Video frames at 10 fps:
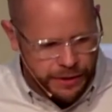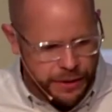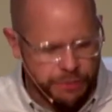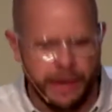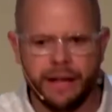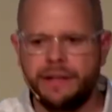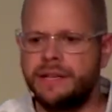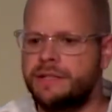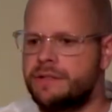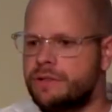the
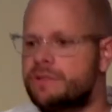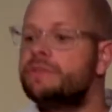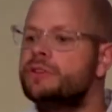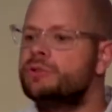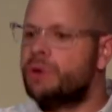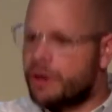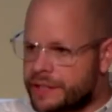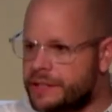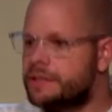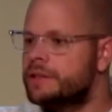reality is, those of you who are
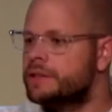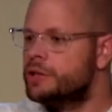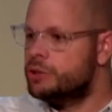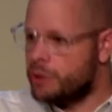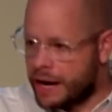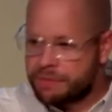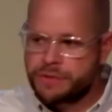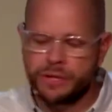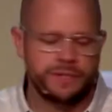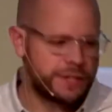here who have
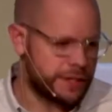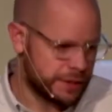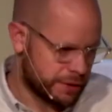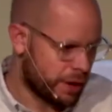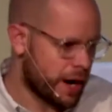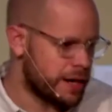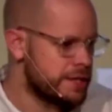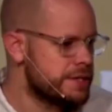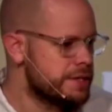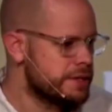trusted in
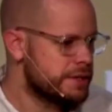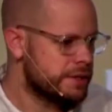Christ,